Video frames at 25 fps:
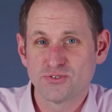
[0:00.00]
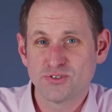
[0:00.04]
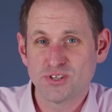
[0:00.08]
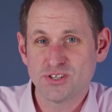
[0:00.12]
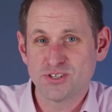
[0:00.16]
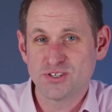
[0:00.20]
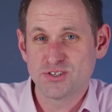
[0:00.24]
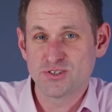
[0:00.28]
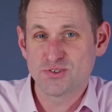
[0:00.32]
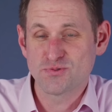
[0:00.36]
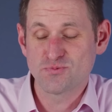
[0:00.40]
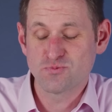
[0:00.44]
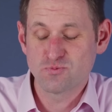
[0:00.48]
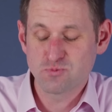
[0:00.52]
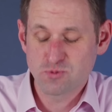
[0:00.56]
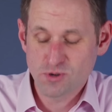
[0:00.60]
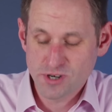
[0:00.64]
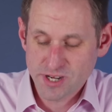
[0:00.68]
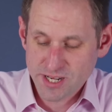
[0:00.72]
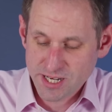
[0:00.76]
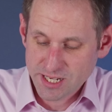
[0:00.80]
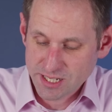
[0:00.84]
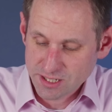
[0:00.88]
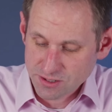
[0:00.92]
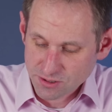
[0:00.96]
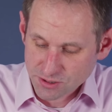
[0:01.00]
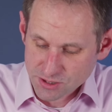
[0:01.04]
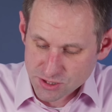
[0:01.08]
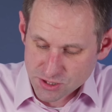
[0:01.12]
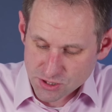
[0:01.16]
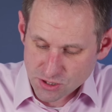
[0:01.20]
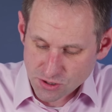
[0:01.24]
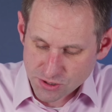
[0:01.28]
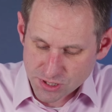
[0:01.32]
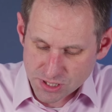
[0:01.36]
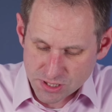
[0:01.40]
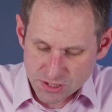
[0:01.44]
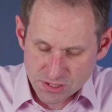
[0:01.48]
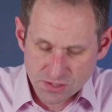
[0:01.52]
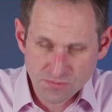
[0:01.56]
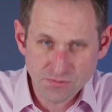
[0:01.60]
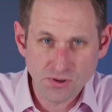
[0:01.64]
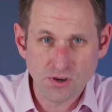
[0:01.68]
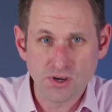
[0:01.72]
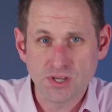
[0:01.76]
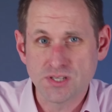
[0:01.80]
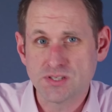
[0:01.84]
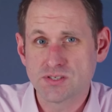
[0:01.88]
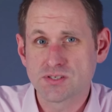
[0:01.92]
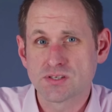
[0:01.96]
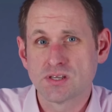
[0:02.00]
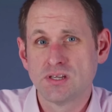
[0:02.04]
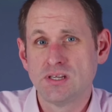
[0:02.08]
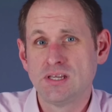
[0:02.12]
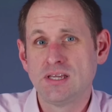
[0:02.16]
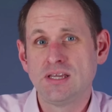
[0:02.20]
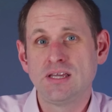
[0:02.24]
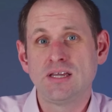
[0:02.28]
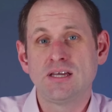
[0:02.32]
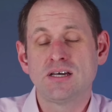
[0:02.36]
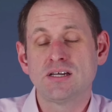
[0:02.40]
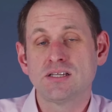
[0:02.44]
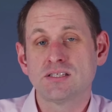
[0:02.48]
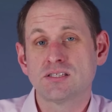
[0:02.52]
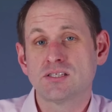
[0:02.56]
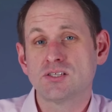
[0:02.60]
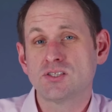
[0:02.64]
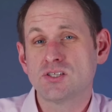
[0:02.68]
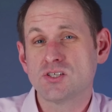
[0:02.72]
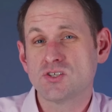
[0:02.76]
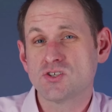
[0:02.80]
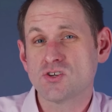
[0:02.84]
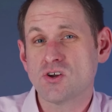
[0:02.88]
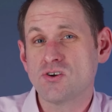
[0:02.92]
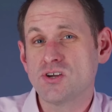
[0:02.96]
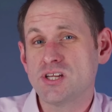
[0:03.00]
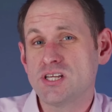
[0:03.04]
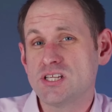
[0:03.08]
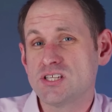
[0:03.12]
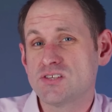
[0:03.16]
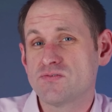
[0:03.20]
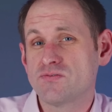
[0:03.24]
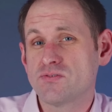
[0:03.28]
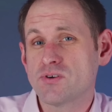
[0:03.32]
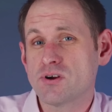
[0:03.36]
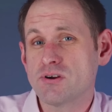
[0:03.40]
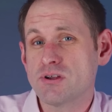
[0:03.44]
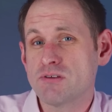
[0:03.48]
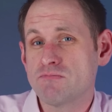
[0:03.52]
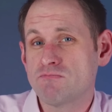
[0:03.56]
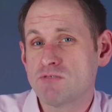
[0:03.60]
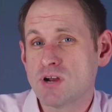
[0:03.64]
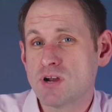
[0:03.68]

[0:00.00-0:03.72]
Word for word: This is a really nice looking device. The design is very